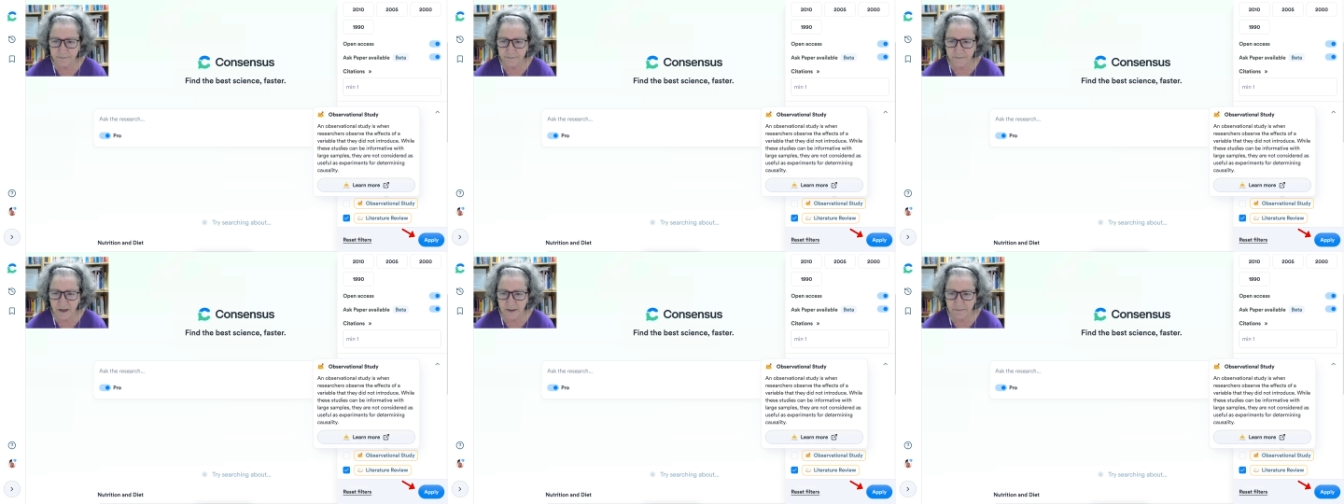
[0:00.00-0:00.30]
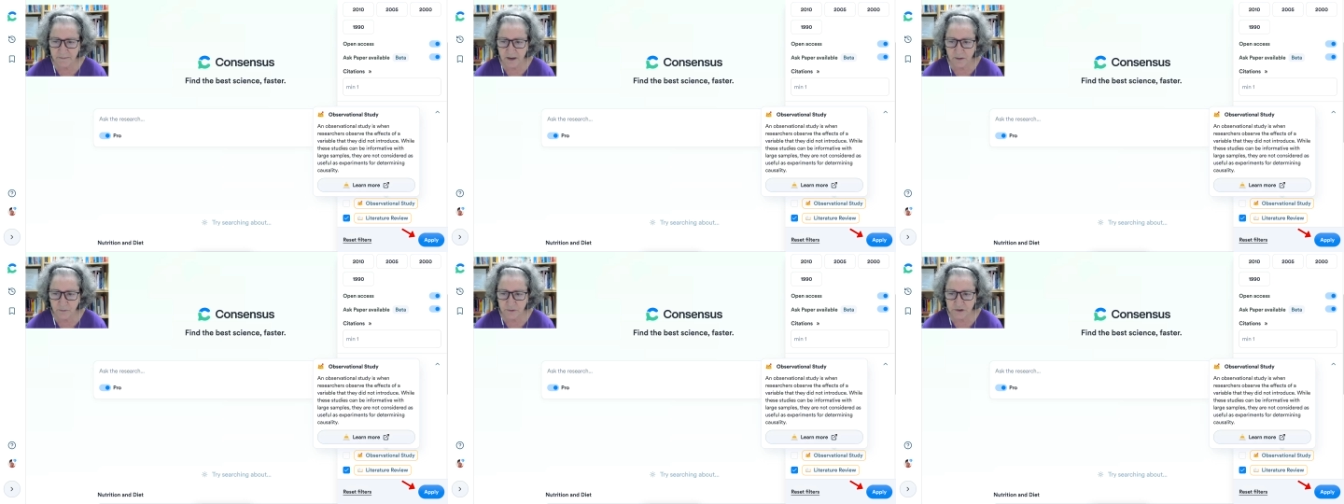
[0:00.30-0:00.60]
I
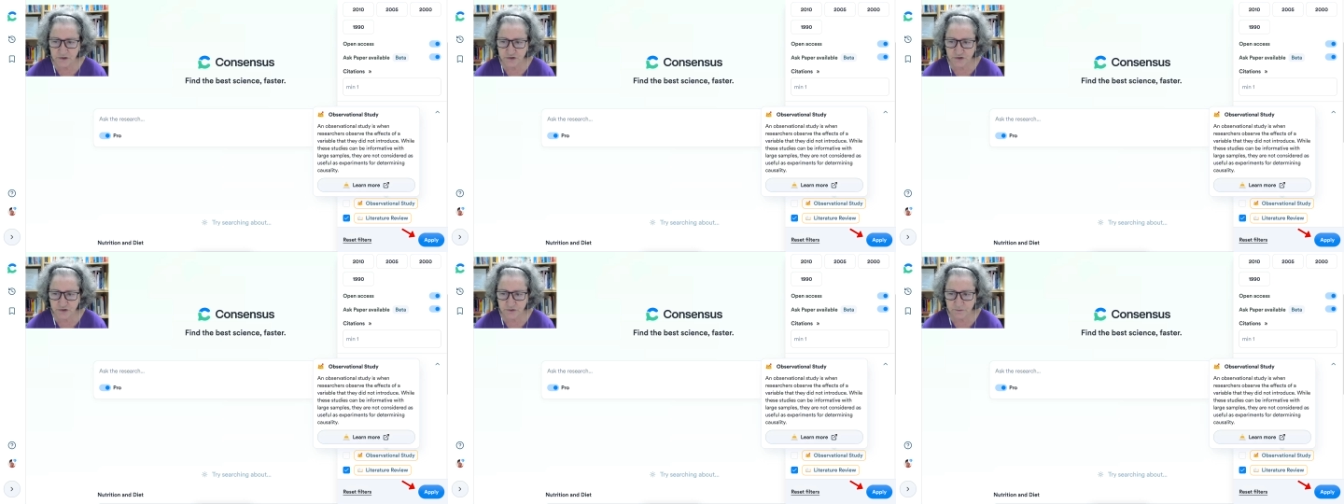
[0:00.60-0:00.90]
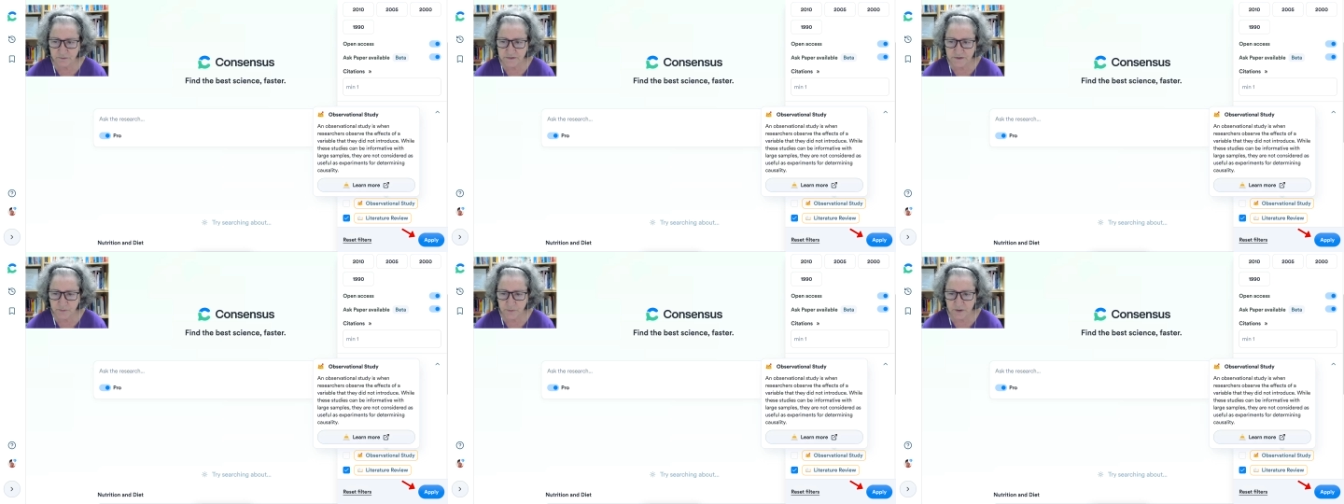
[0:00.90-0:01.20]
might want to
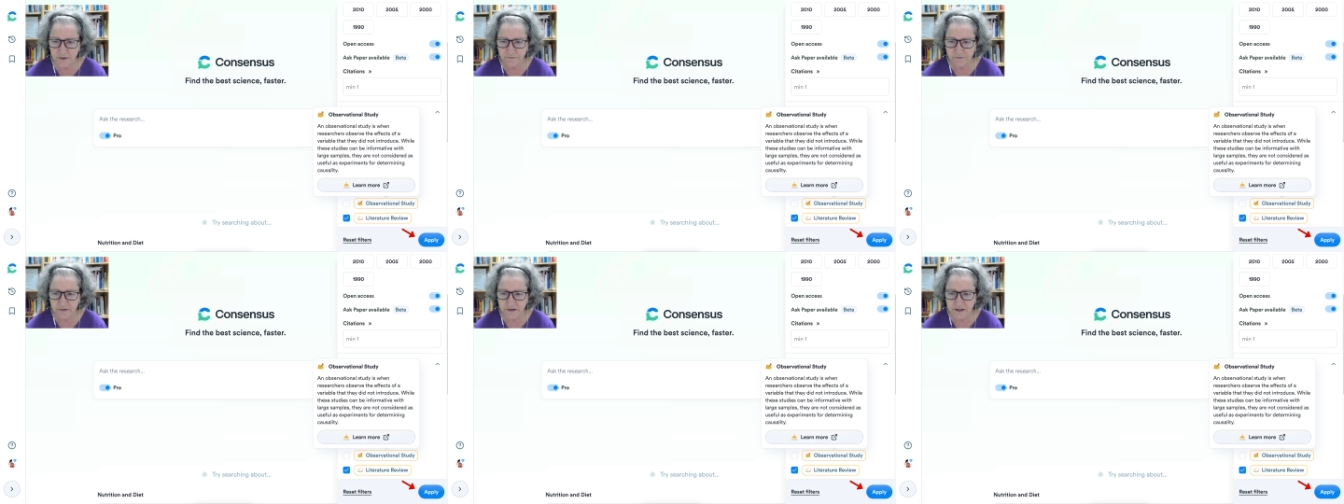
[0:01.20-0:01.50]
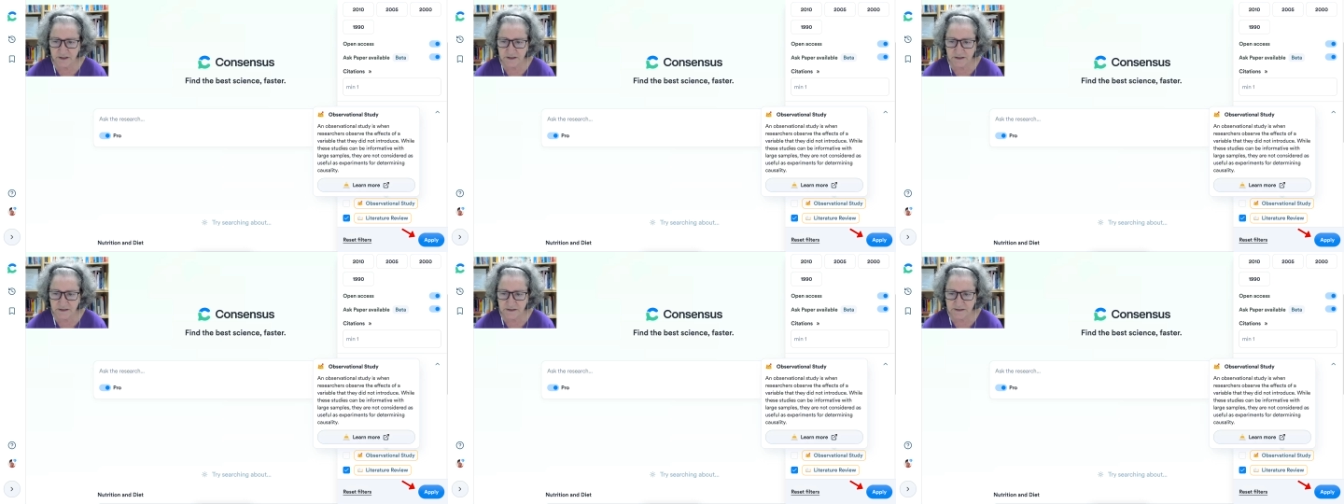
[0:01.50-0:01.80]
choose one of
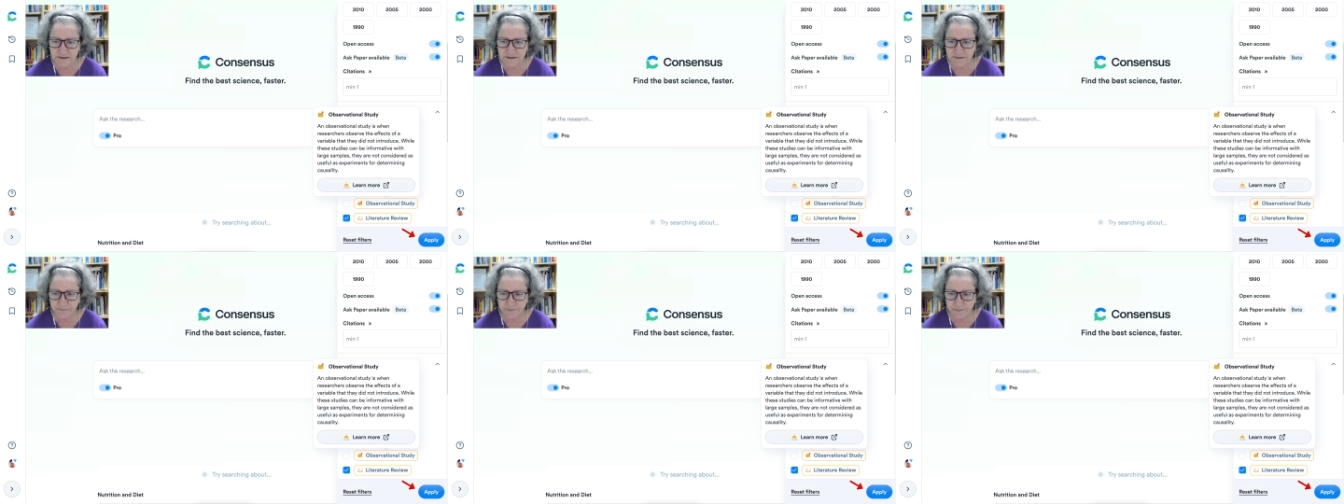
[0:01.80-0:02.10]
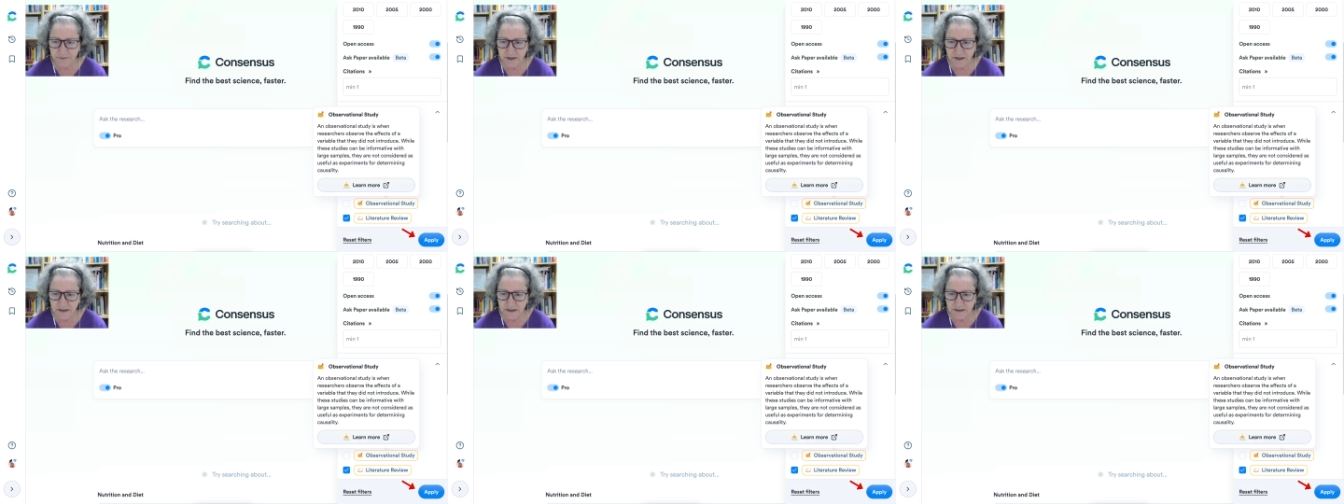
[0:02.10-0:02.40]
these,
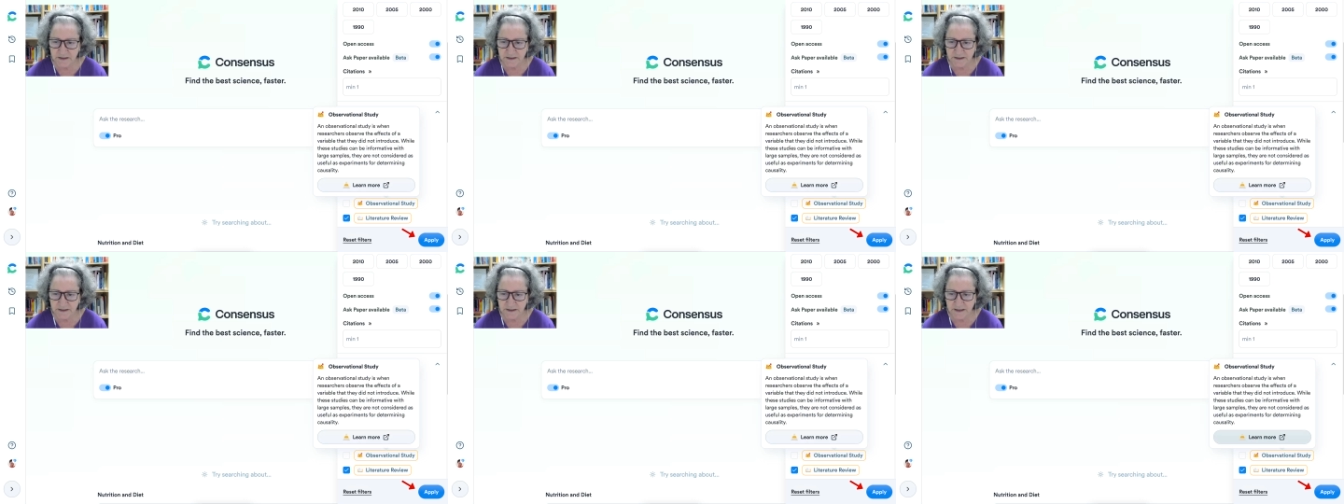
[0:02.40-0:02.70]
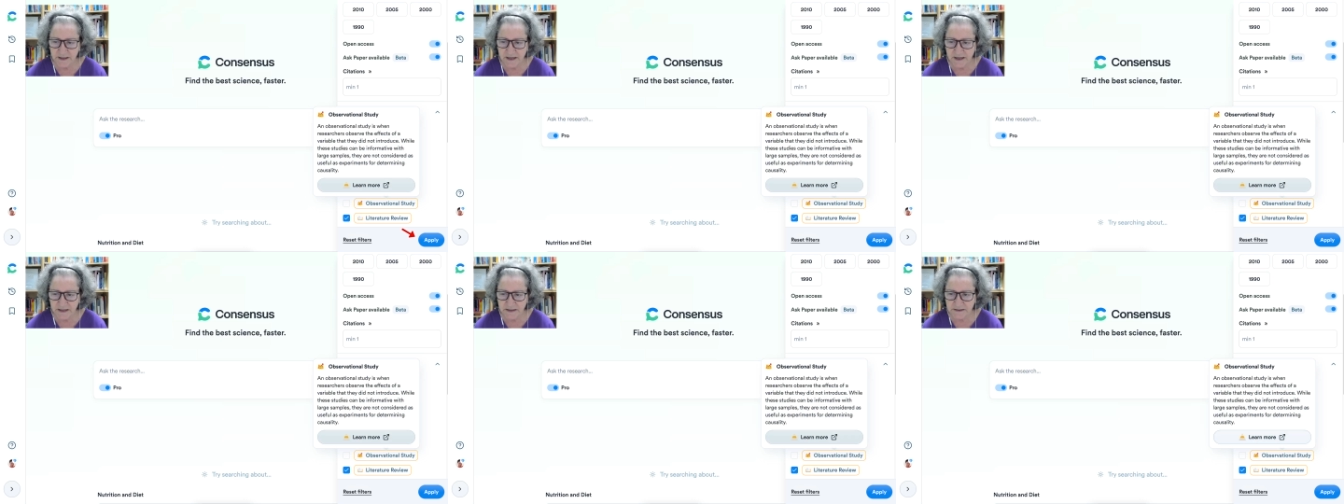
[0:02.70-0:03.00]

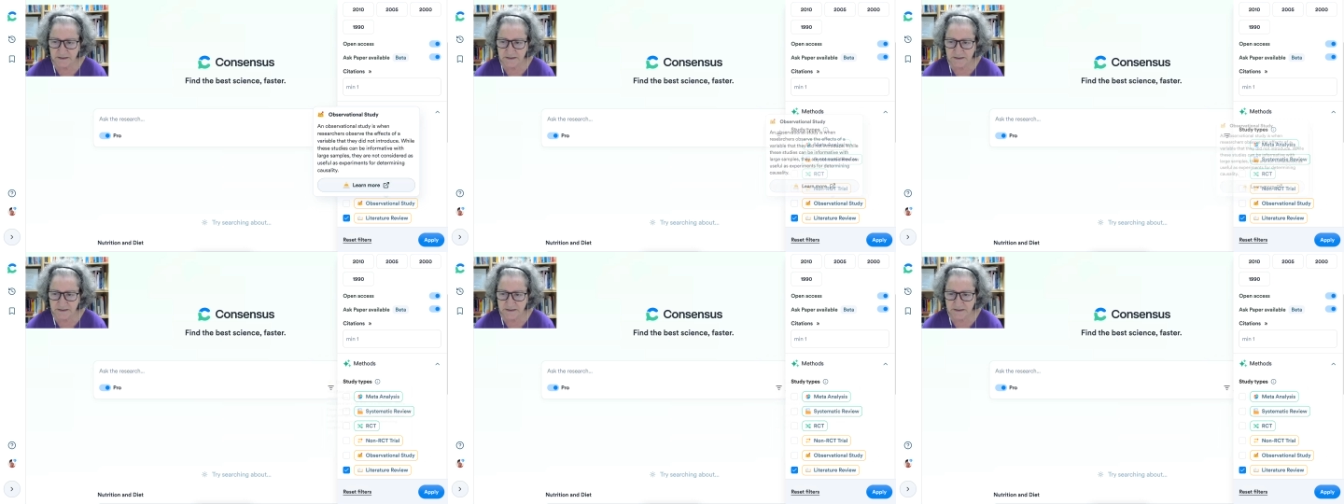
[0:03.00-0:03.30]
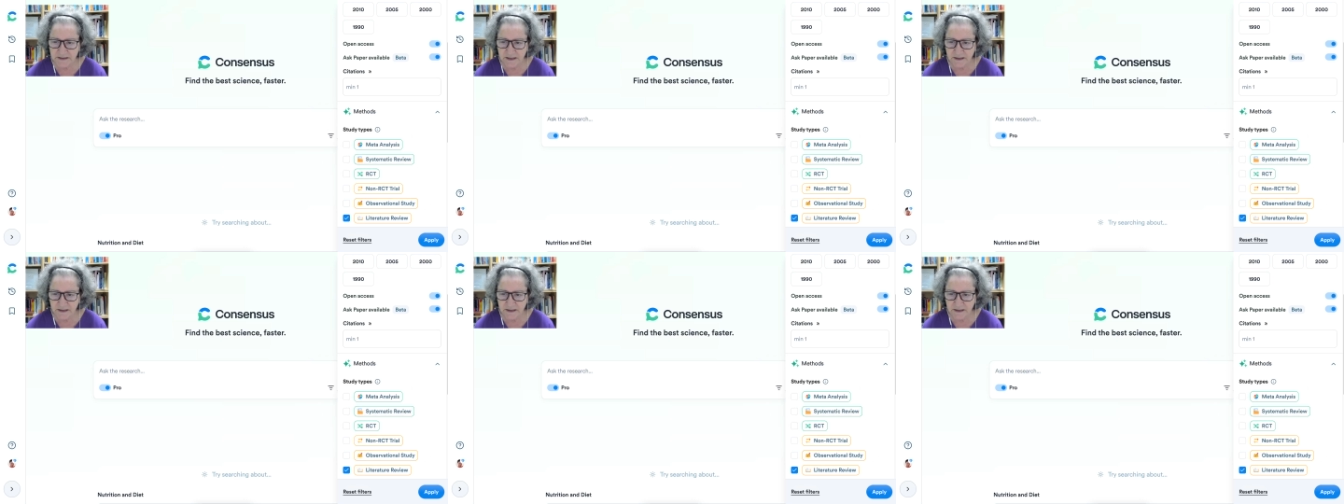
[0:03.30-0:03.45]
and